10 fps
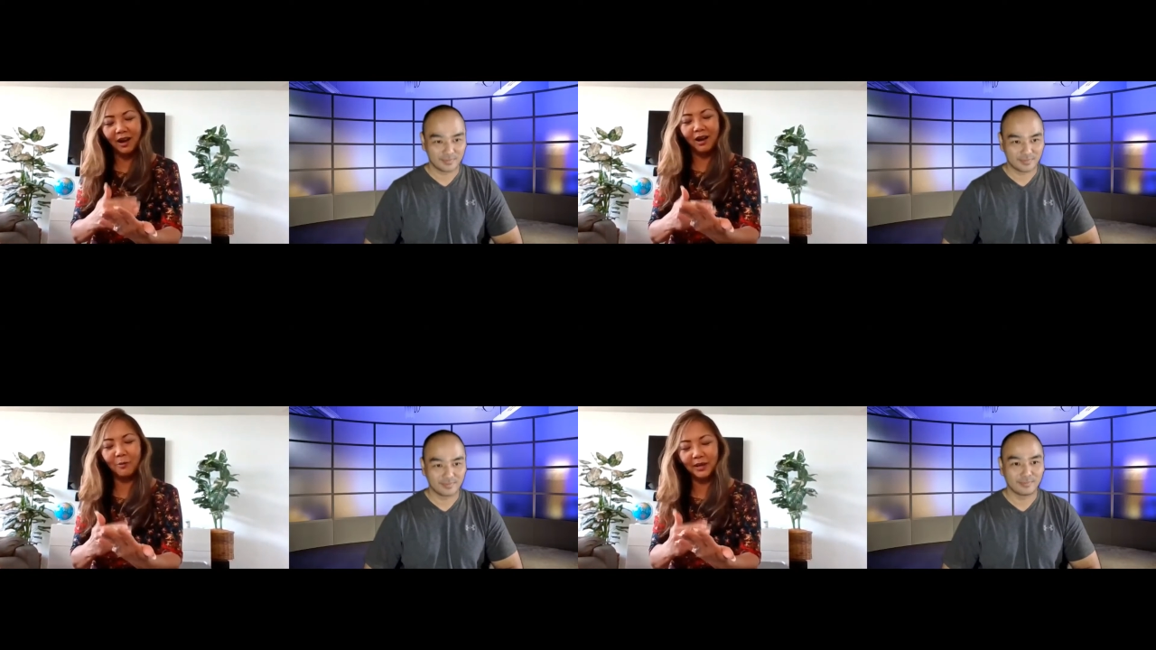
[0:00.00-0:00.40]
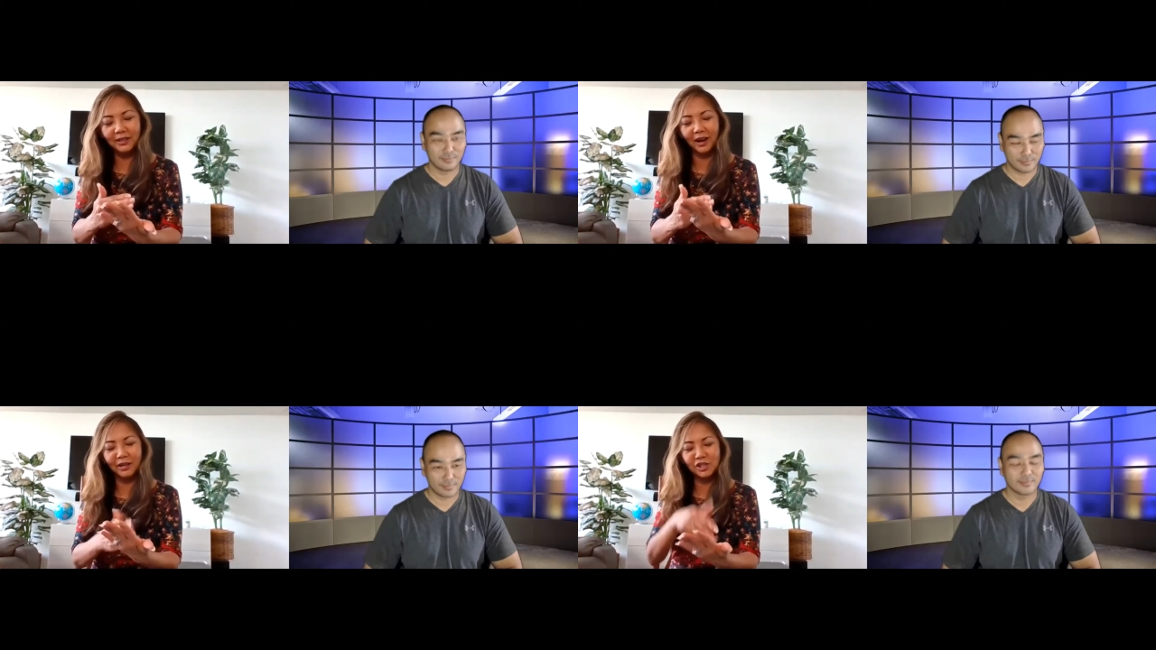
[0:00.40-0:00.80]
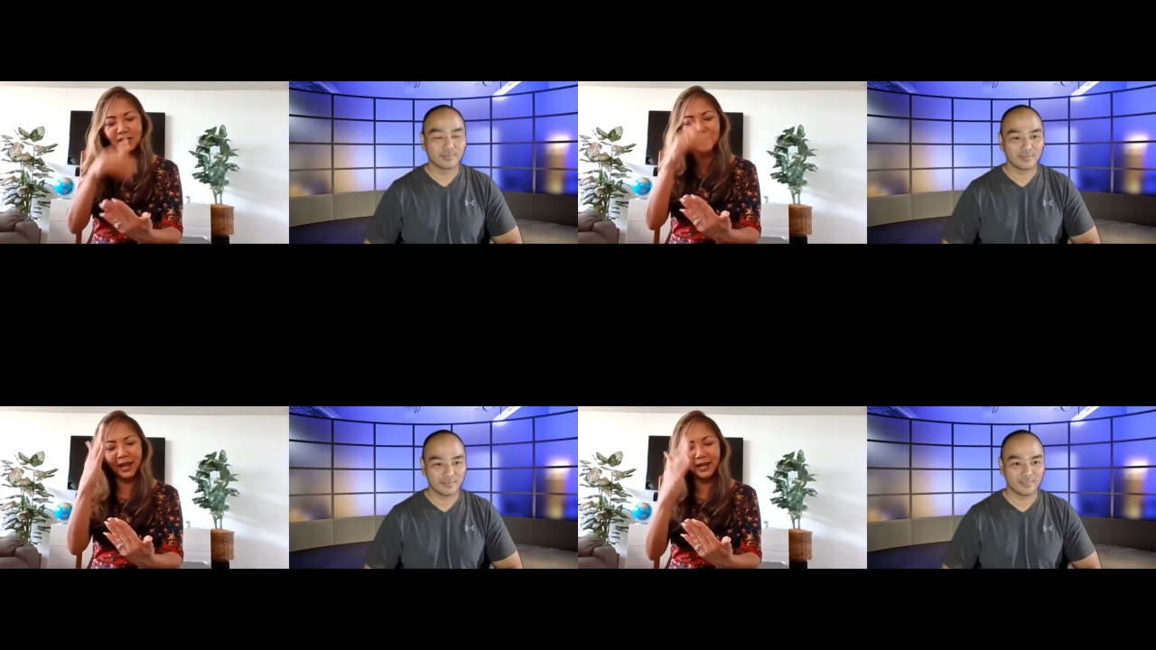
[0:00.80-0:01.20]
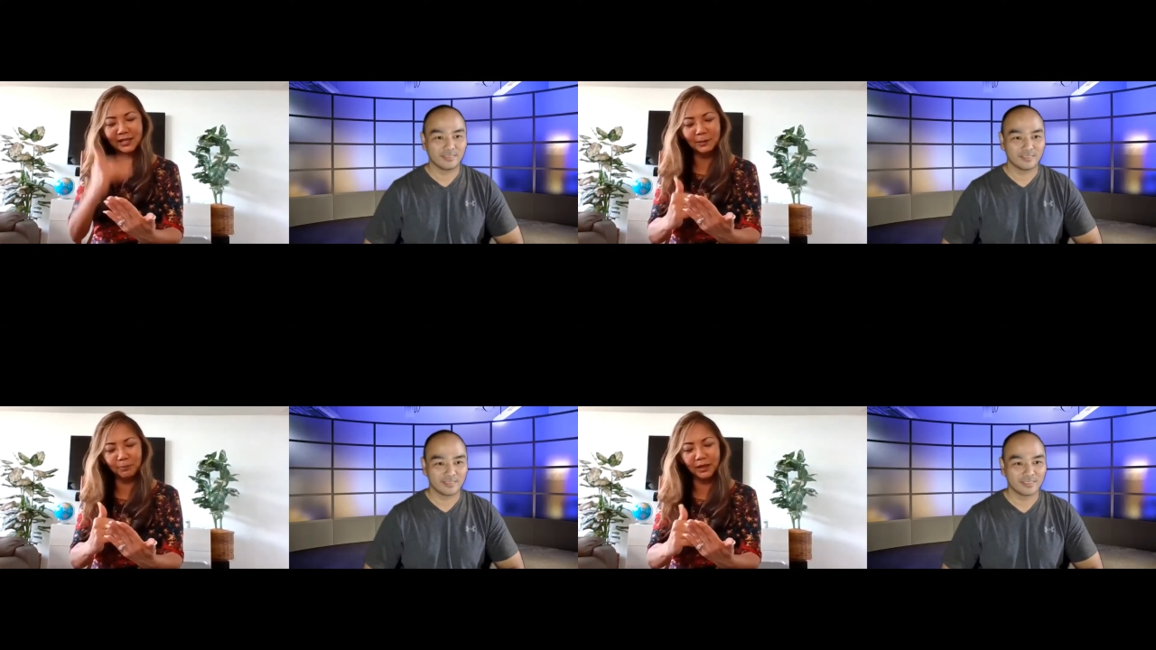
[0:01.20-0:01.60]
Speaker 1: Oh my gosh, it's an A,
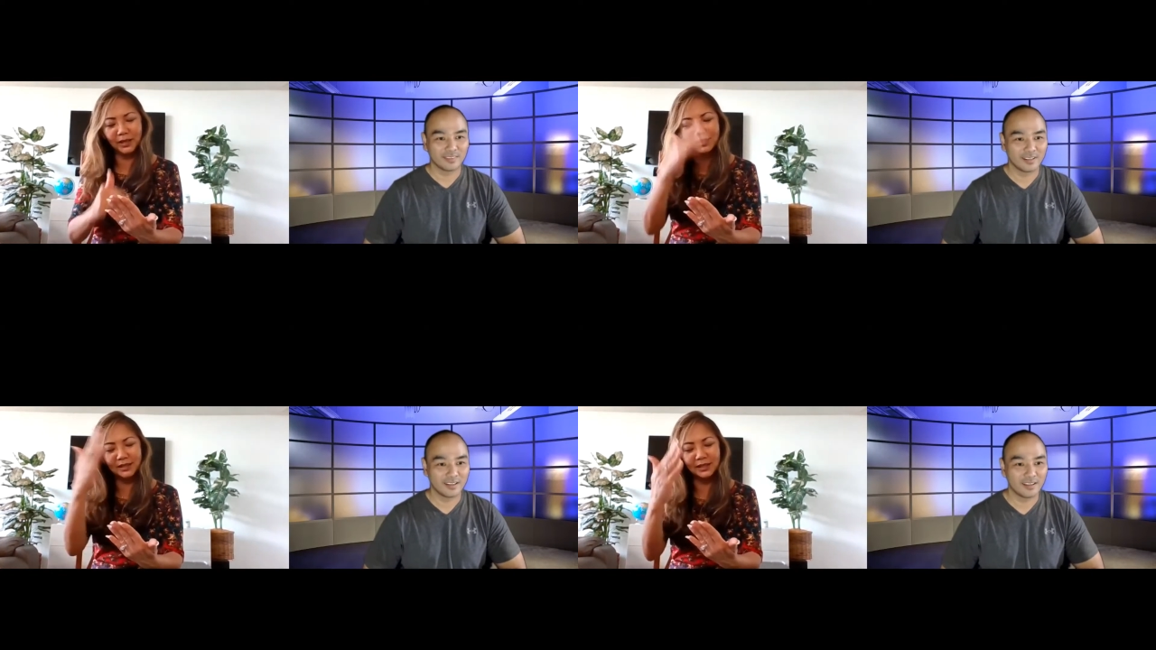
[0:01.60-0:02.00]
it's a B, it's a